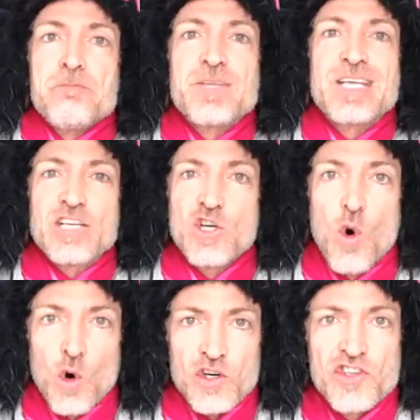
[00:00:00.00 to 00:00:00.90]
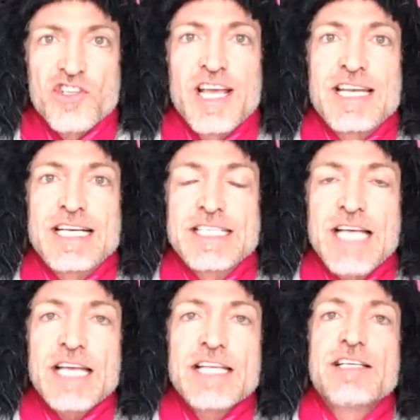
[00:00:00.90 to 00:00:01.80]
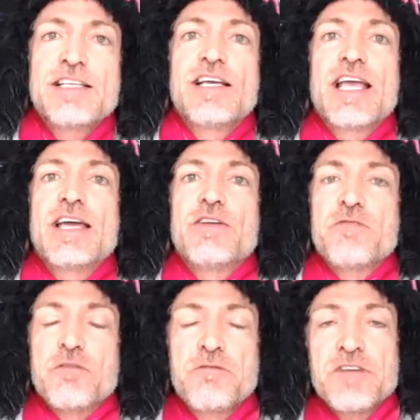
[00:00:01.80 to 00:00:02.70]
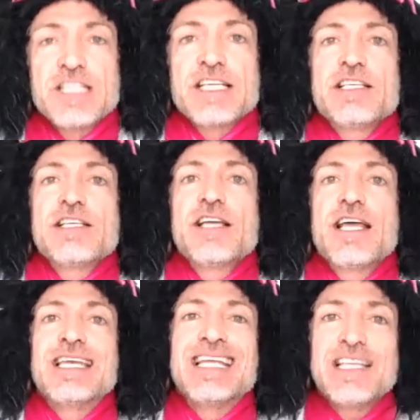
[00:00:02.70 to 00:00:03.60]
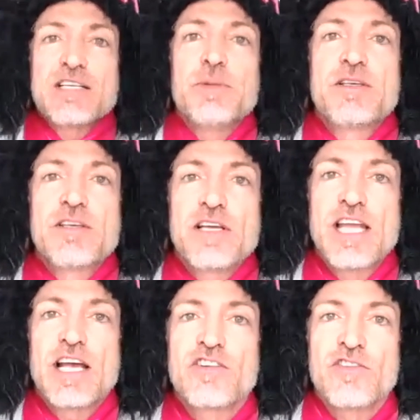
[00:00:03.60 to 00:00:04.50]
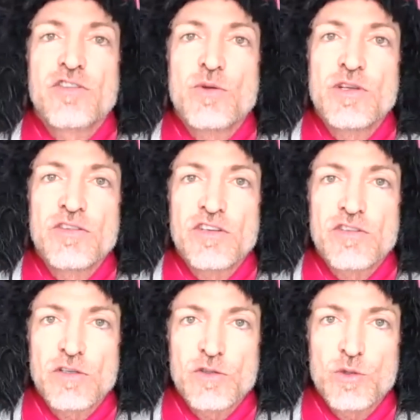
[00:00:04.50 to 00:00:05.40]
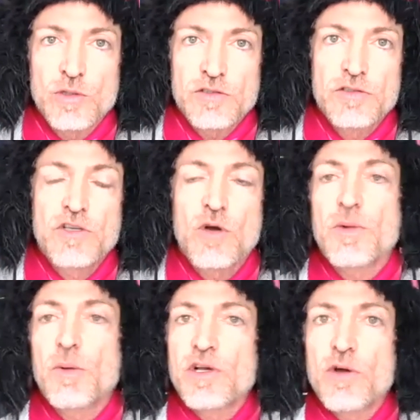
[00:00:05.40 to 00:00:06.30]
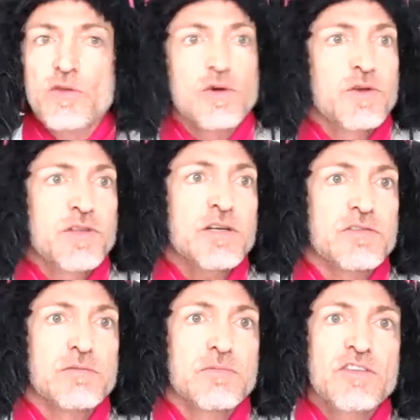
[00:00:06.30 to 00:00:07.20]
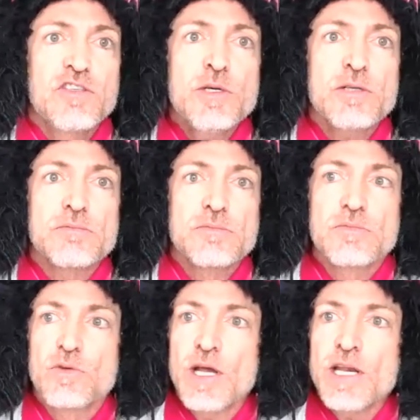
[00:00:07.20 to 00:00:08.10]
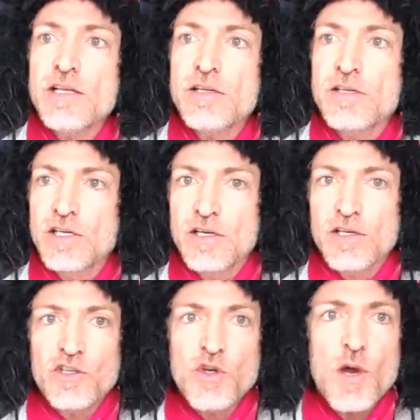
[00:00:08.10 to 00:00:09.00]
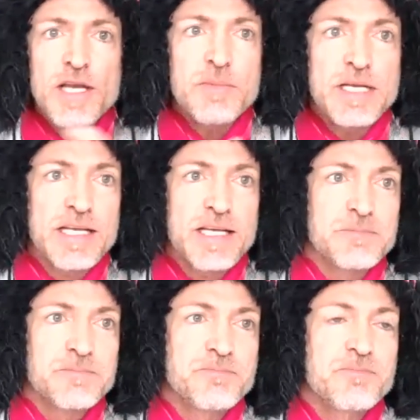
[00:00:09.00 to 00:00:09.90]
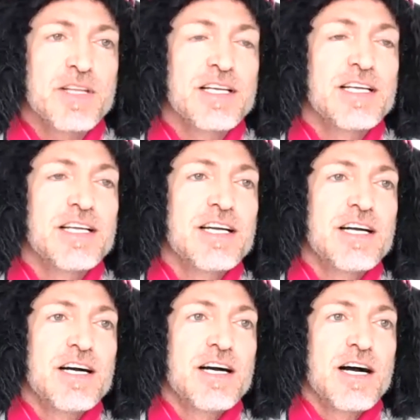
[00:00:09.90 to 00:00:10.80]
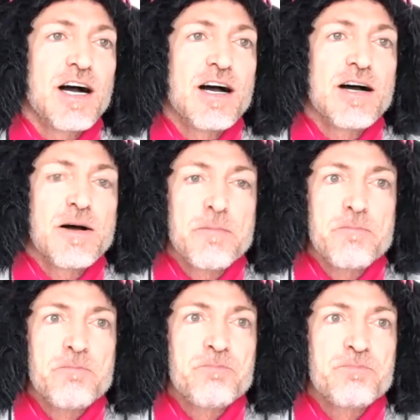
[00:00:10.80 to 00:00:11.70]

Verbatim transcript: engorged and exciting and fulfilling and intimate connections through these digital tools. So I want to go through a few things. Let's do it. Ready? Join me. Um,